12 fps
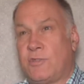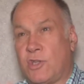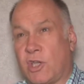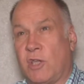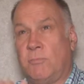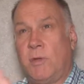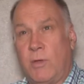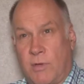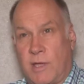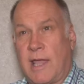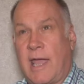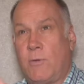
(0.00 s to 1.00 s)
to
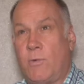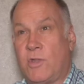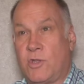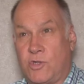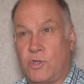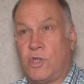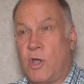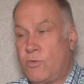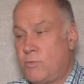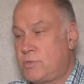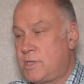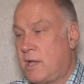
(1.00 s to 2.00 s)
communicate with us, to show
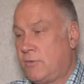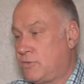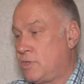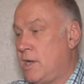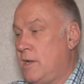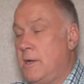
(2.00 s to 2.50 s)
themselves.